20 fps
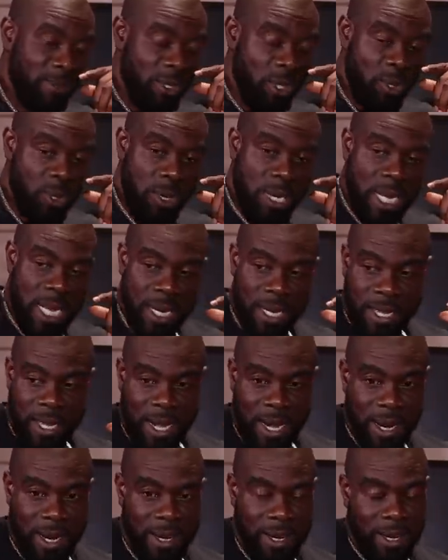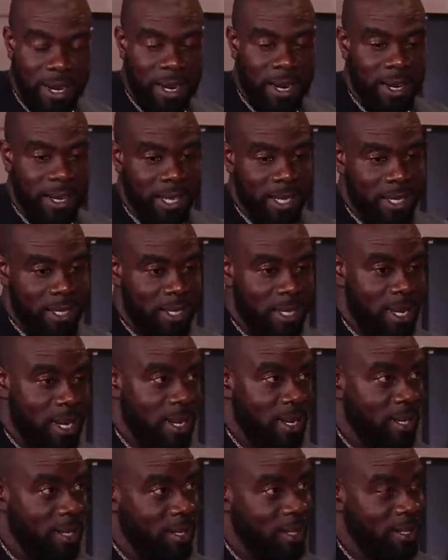Locally or, or
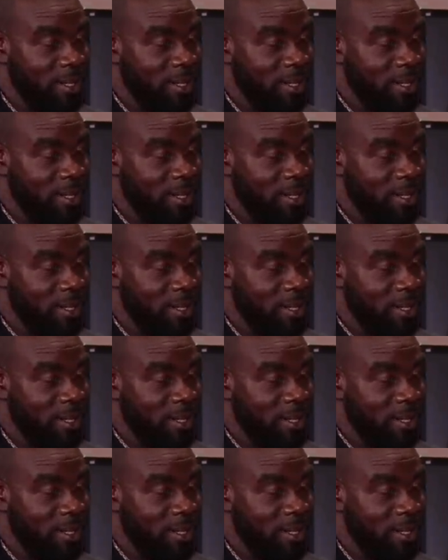locally.